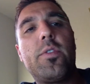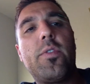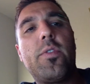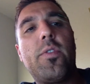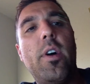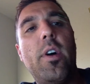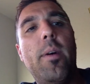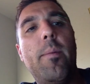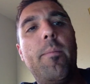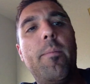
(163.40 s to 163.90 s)

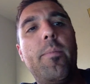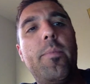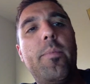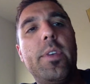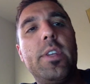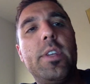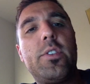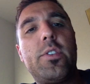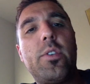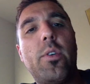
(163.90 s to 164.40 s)
from
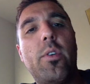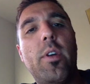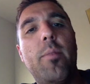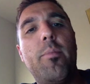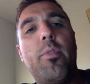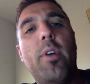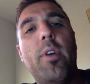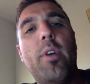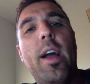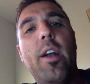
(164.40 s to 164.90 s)
the story
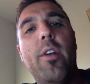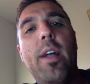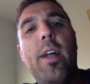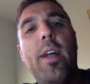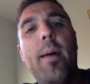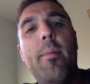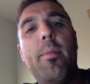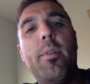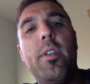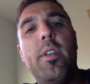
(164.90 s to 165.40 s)
Briar
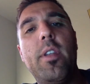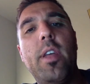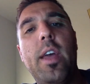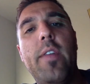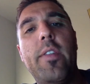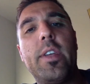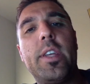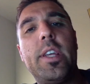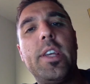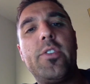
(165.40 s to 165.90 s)
Rabbit
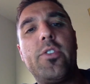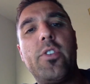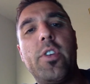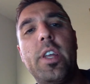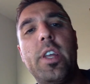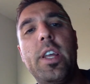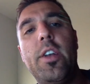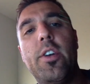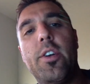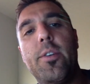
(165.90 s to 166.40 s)
and the Gizzard
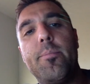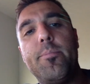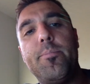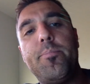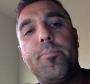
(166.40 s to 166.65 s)
Eater.